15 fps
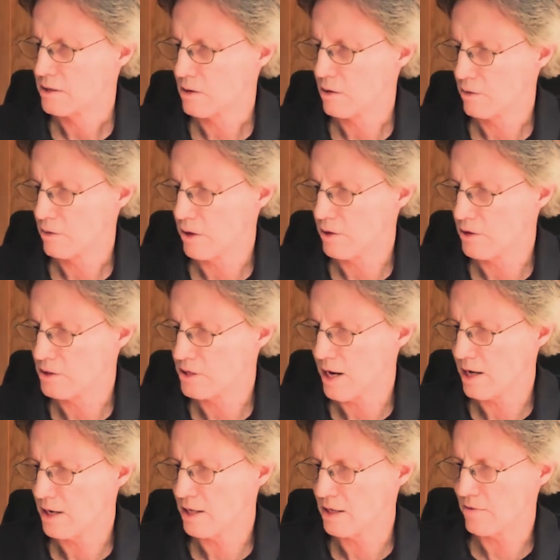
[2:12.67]
It's called
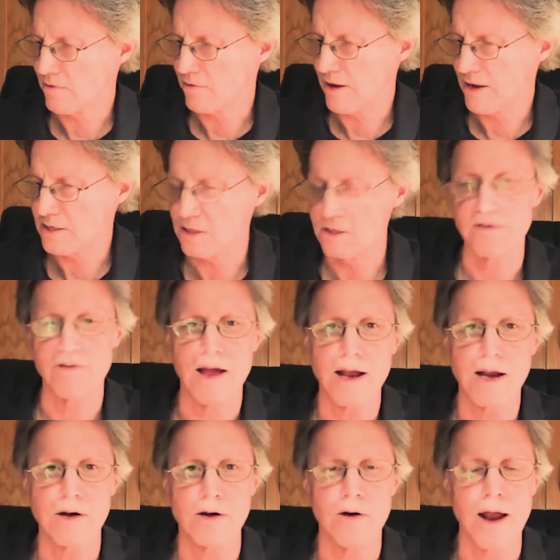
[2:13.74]
Understanding the Faces of
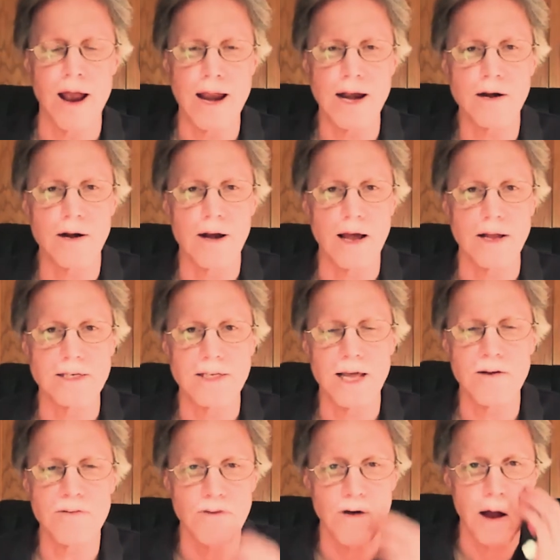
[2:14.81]
anger, anger,
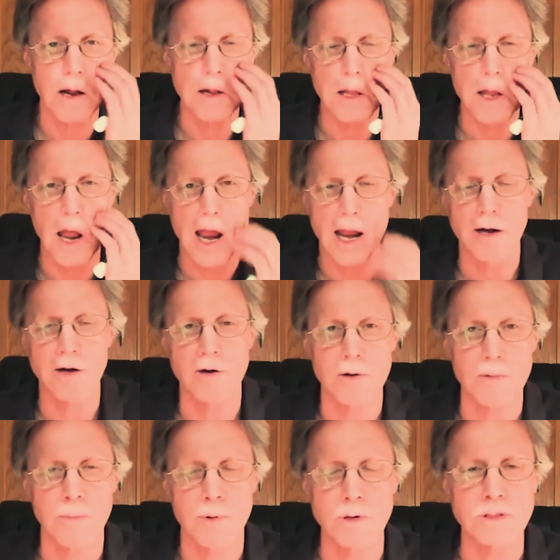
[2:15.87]
identifying the
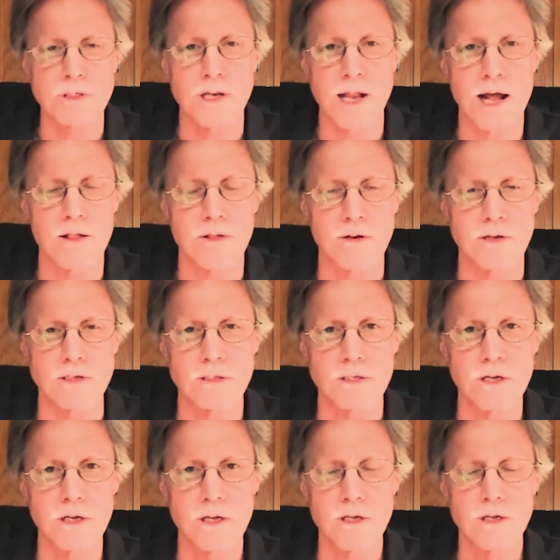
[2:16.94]
anger personalities.
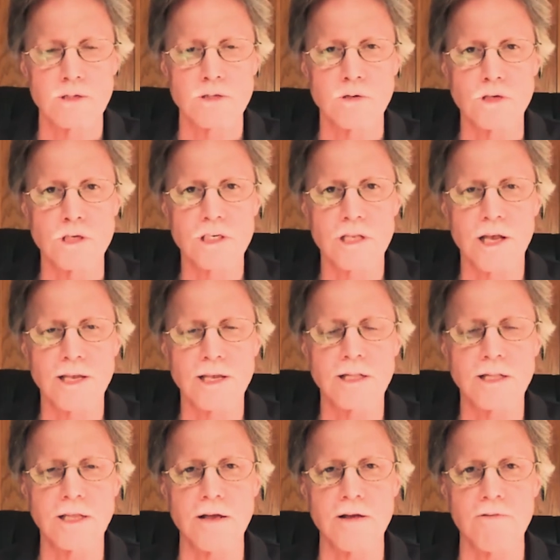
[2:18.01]
So, just like
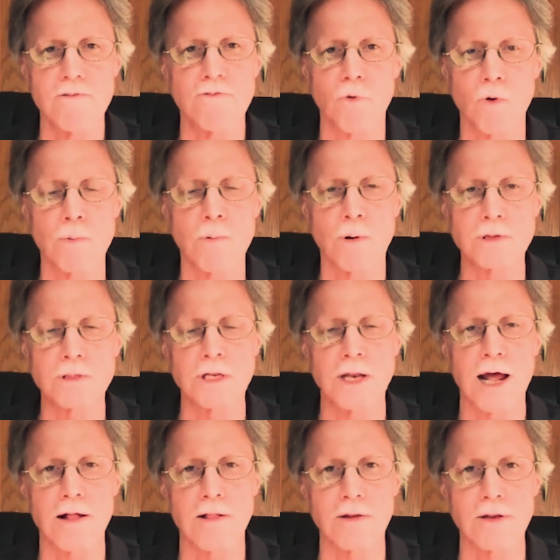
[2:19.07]
in the four
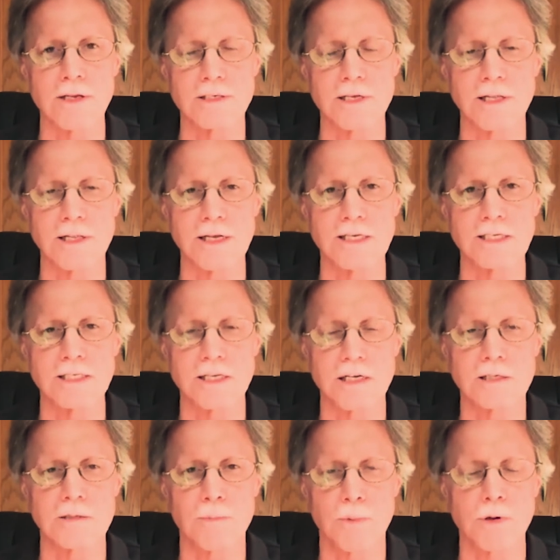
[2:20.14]
personalities and the
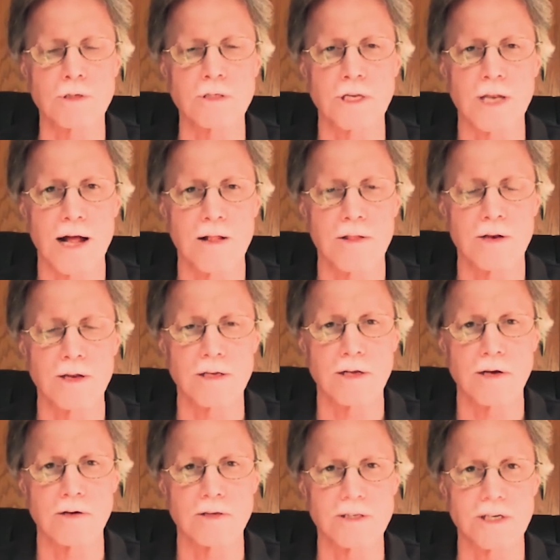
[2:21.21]
six
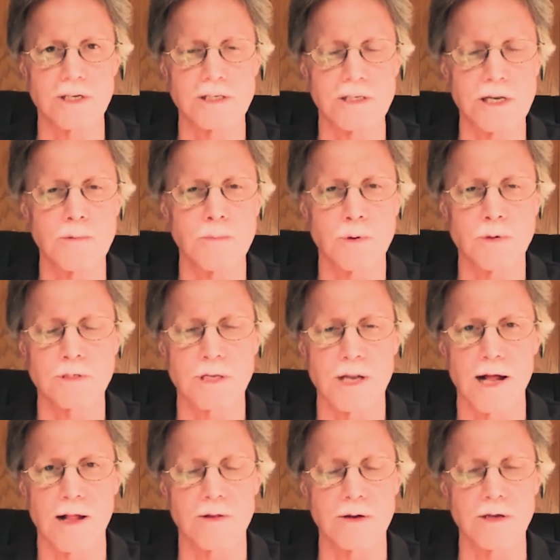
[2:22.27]
personality and 16
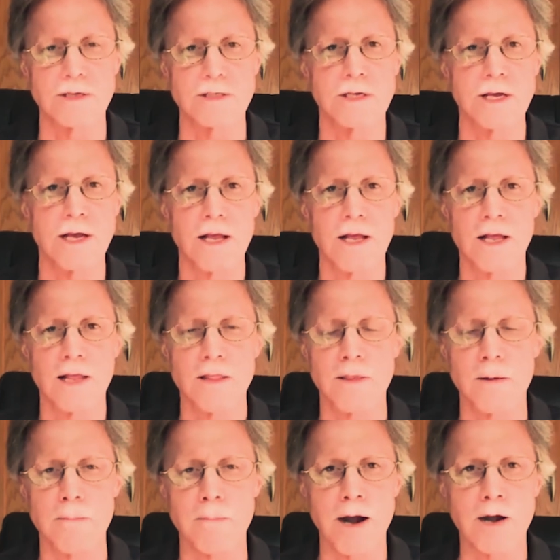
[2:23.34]
personalities,
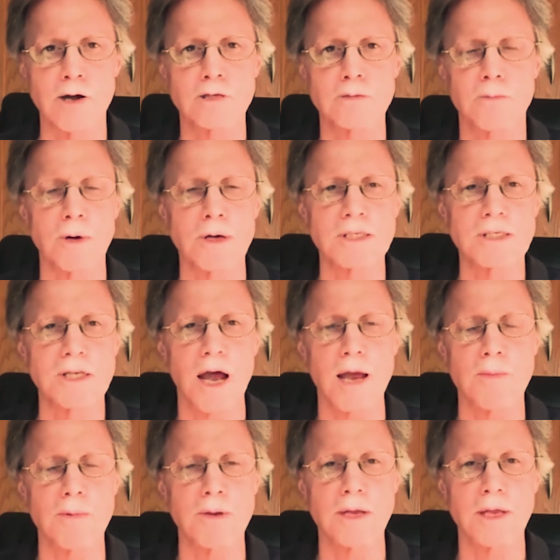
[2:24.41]
the Myers Briggs
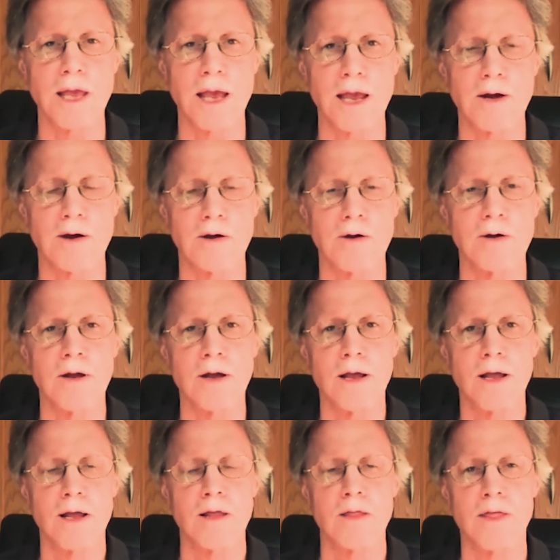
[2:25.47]
type indicator,
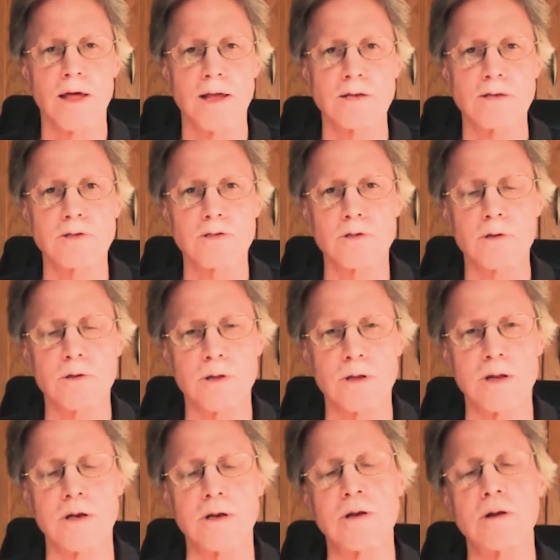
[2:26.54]
that,
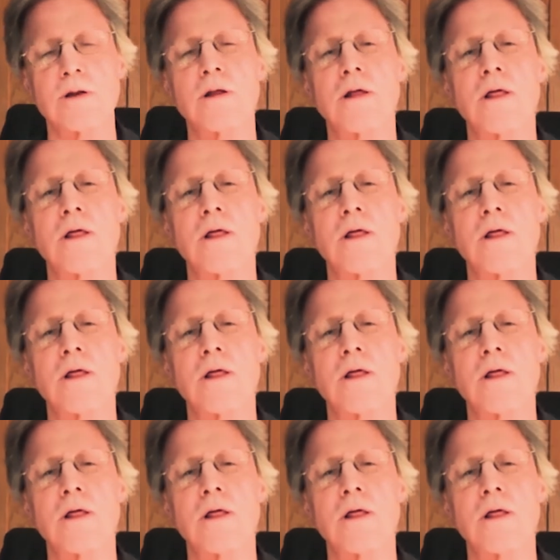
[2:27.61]
that